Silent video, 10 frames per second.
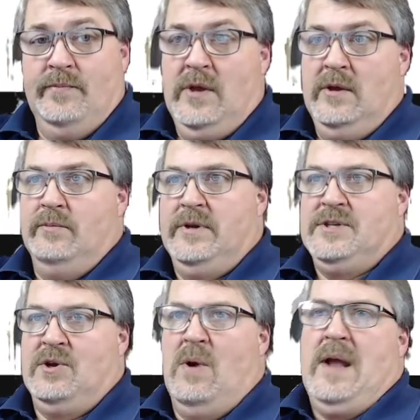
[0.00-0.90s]
But it's a
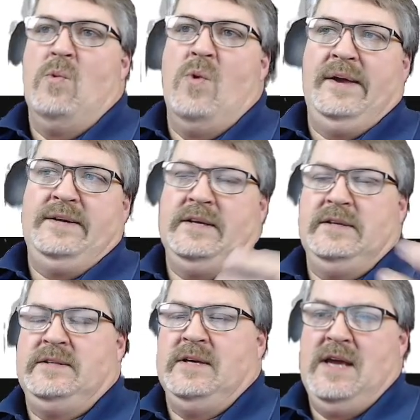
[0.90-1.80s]
great way to
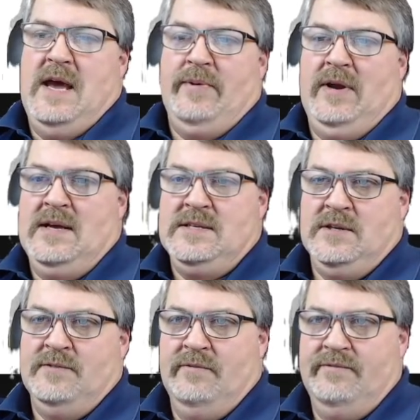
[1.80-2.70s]
capitalize
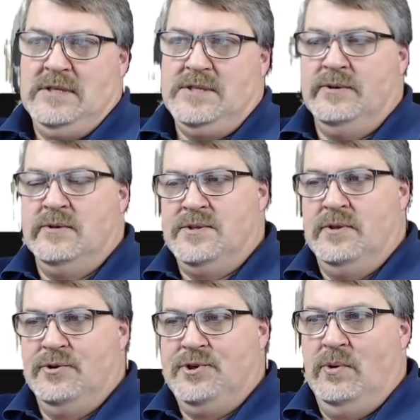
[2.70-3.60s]
off of visitors that are
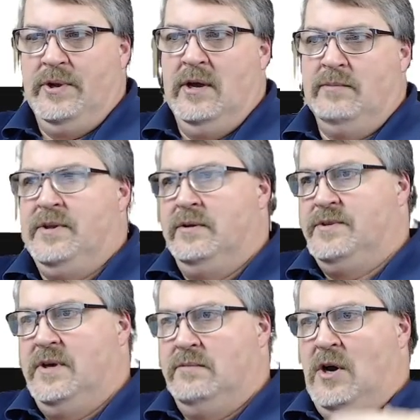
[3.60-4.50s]
showing up,
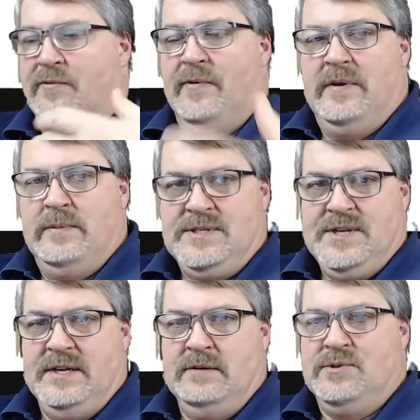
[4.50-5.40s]
to offer them
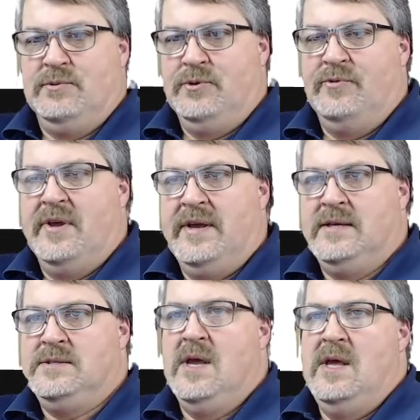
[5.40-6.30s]
incentives or do
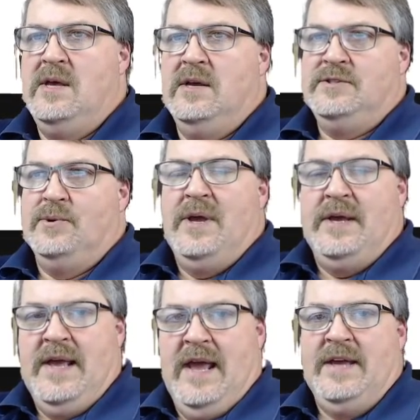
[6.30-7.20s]
things to
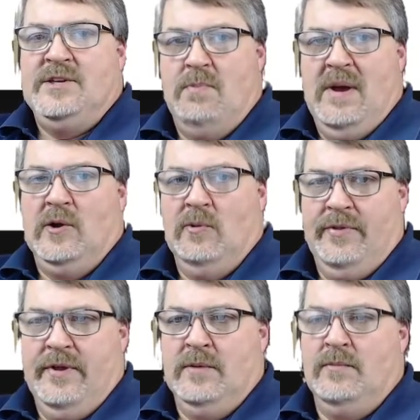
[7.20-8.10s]
engage better with
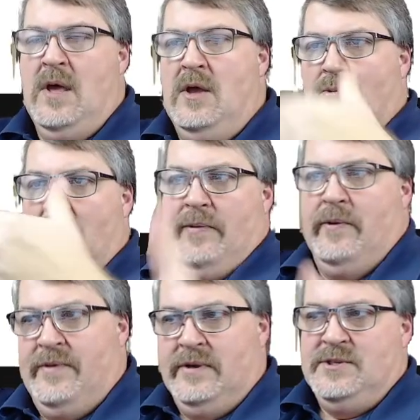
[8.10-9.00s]
them rather
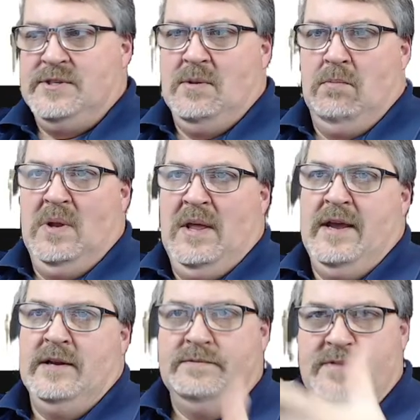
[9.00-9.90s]
than just a
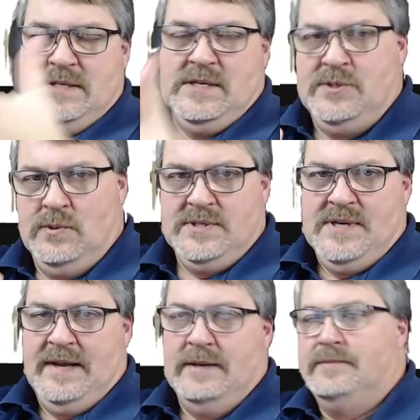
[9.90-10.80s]
bland visit to a
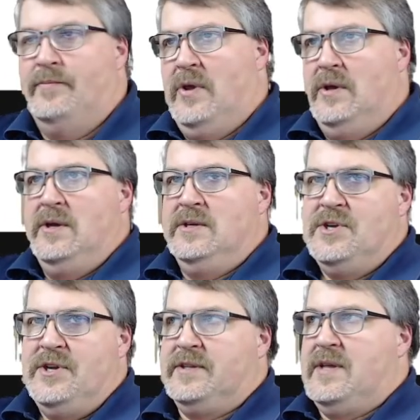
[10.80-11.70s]
site. So you
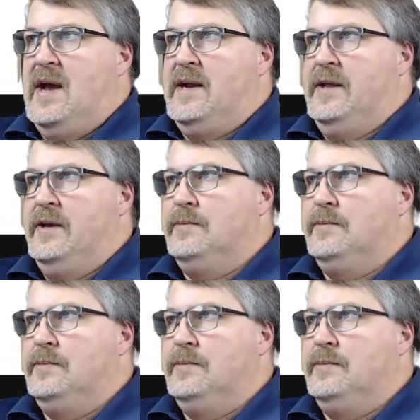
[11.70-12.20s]
get the idea.